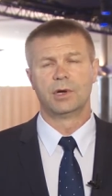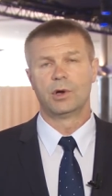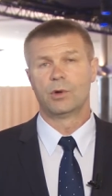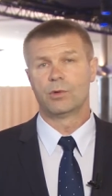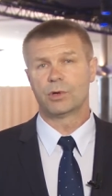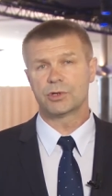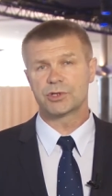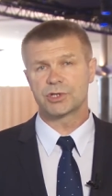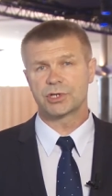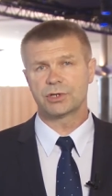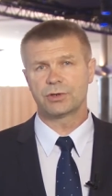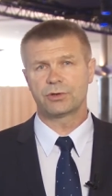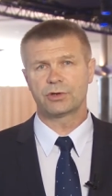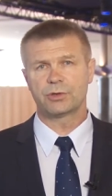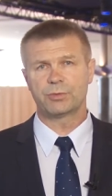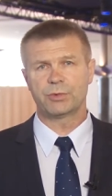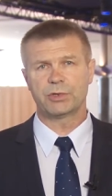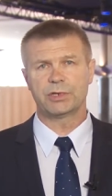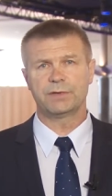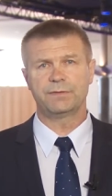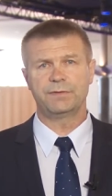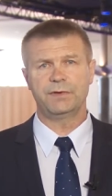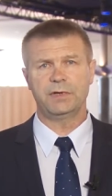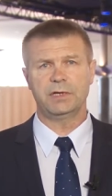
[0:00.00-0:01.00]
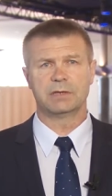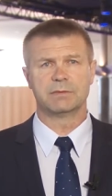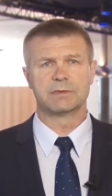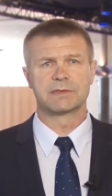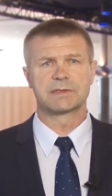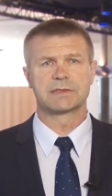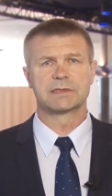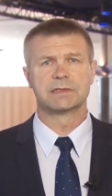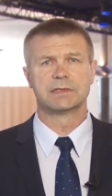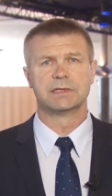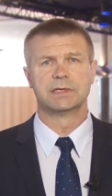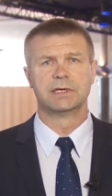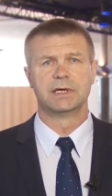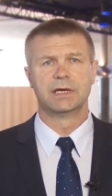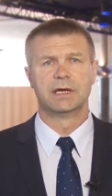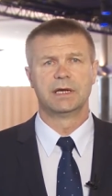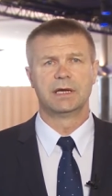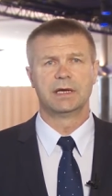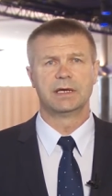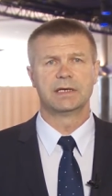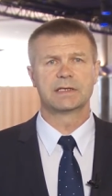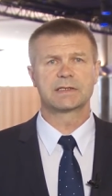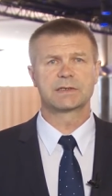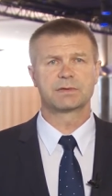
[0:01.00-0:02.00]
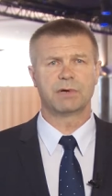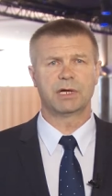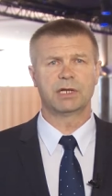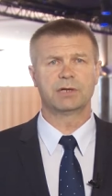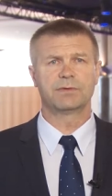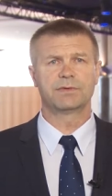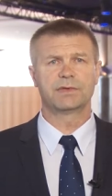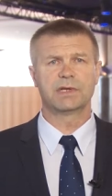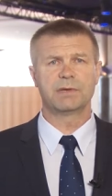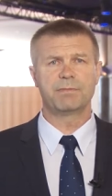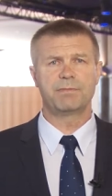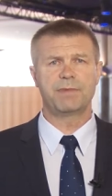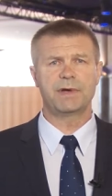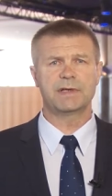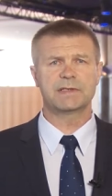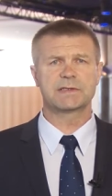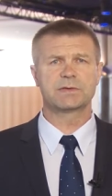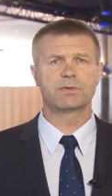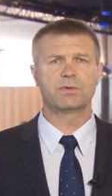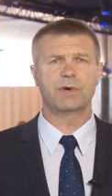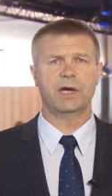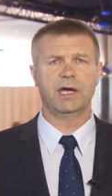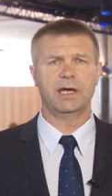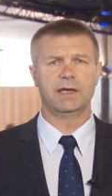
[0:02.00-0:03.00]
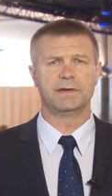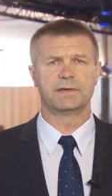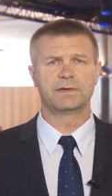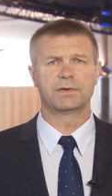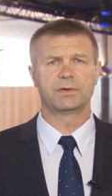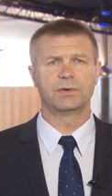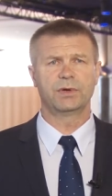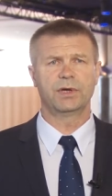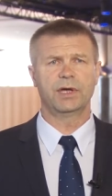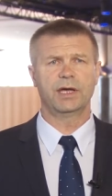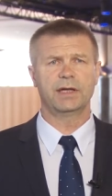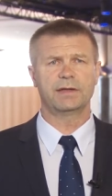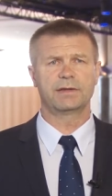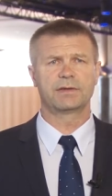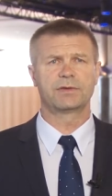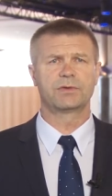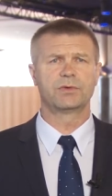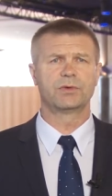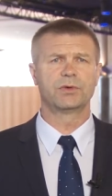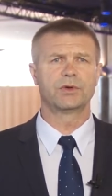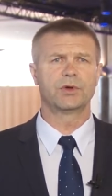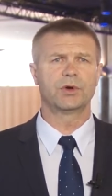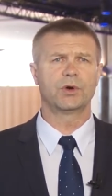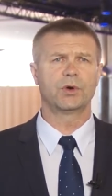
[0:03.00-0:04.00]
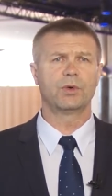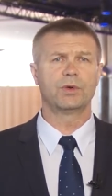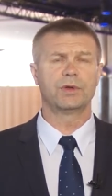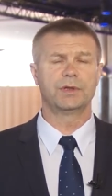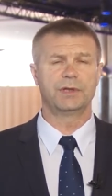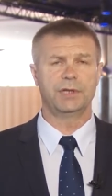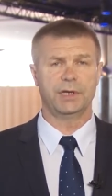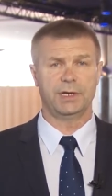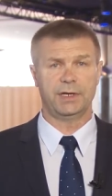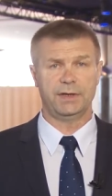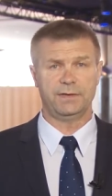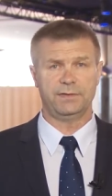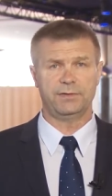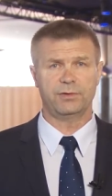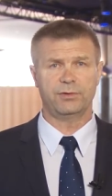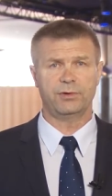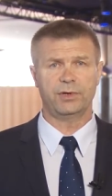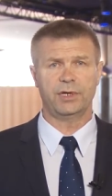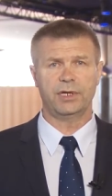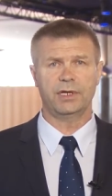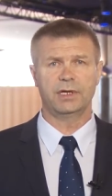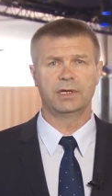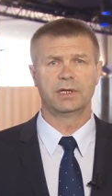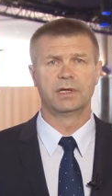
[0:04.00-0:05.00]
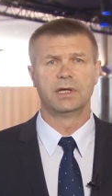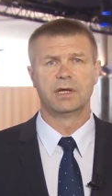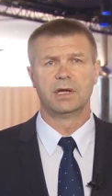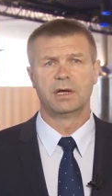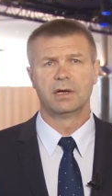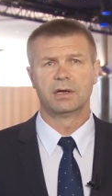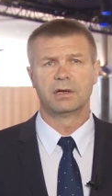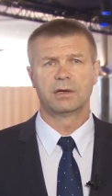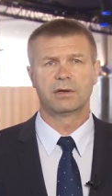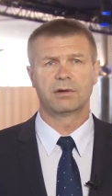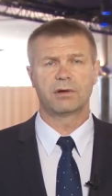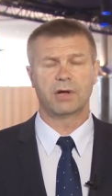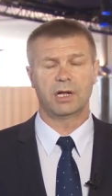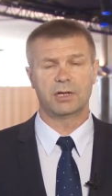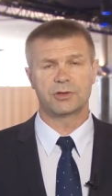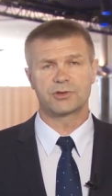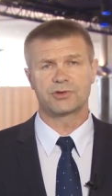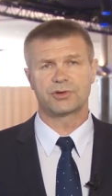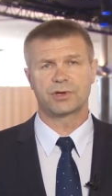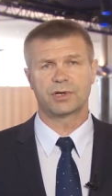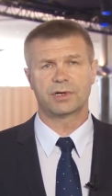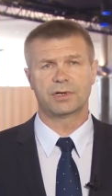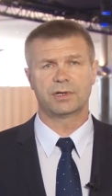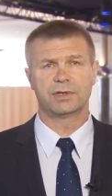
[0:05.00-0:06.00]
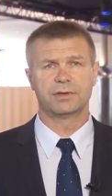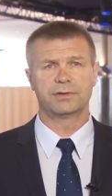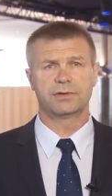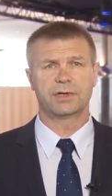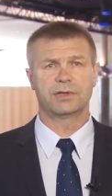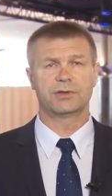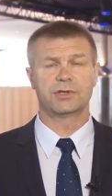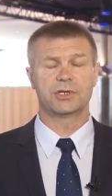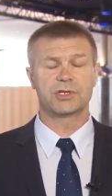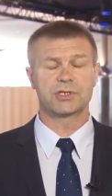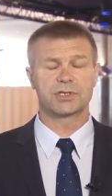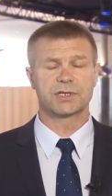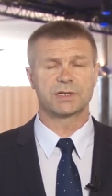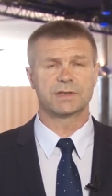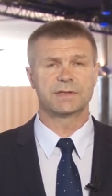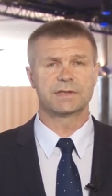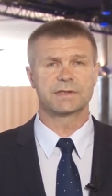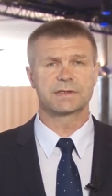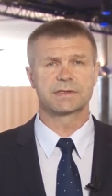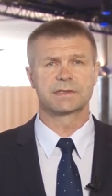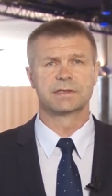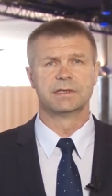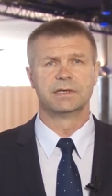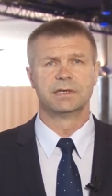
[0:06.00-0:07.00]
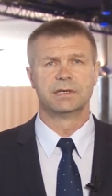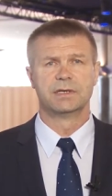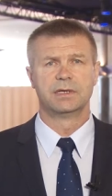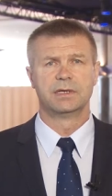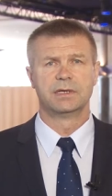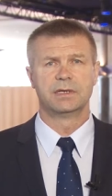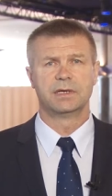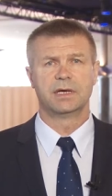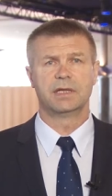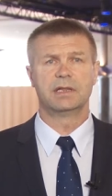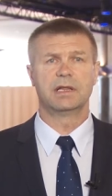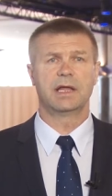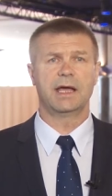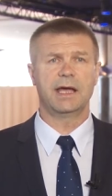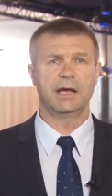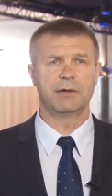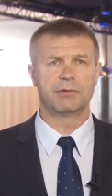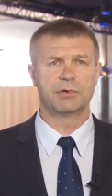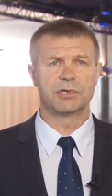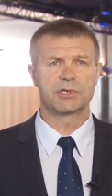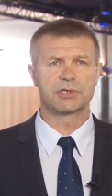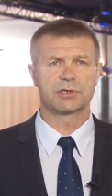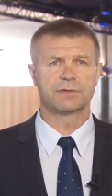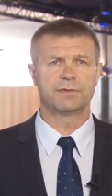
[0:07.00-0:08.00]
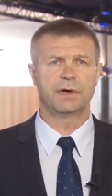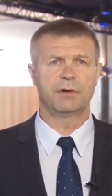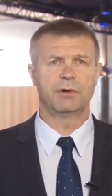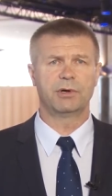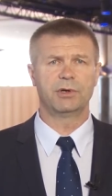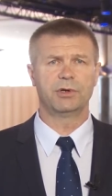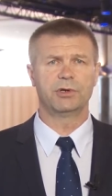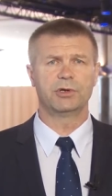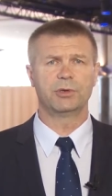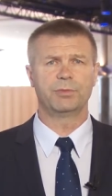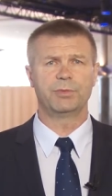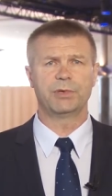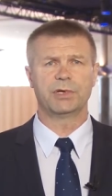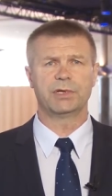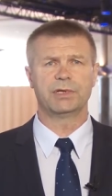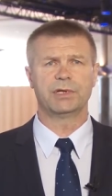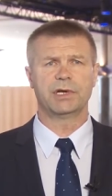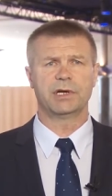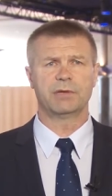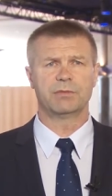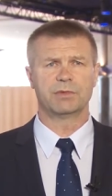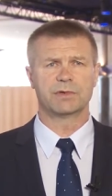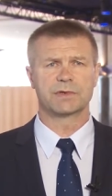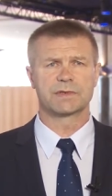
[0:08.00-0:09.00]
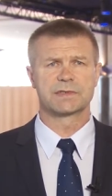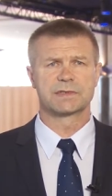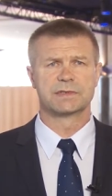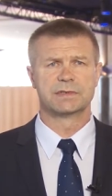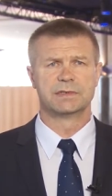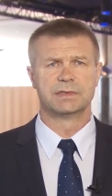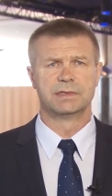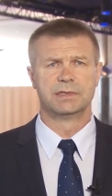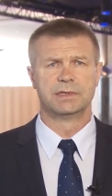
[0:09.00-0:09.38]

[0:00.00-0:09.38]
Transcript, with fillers: Watching European films is one of the best ways to get to know the history, culture, traditions, and language of our European neighbors.